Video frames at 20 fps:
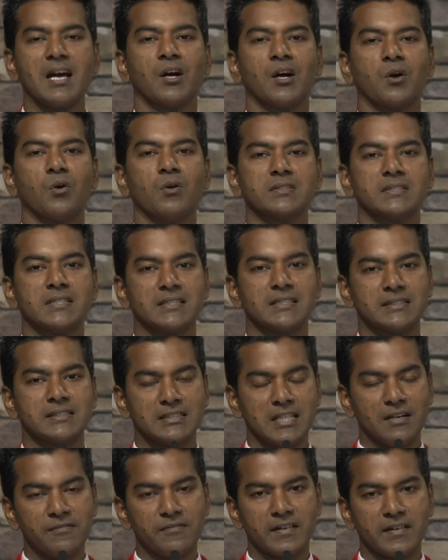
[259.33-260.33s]
causing
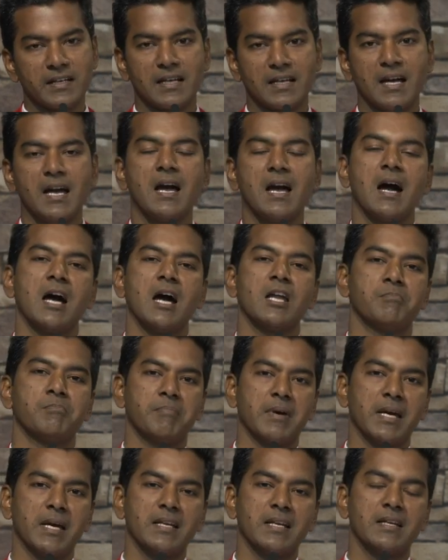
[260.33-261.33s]
suffering and
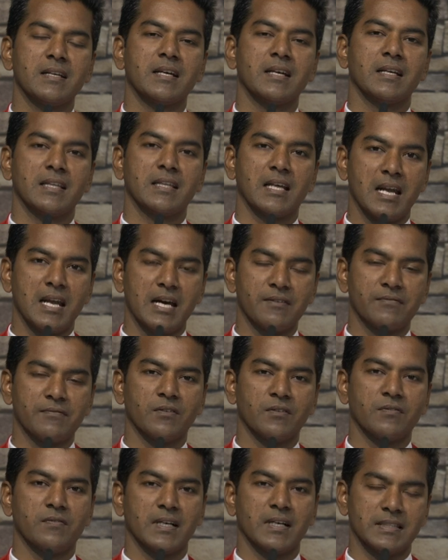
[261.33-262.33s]
pain in the life
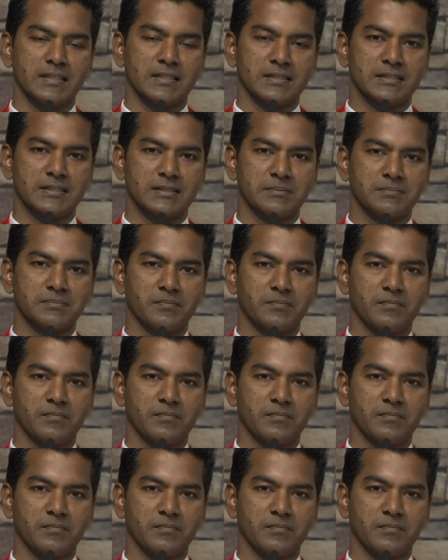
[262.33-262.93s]
of others.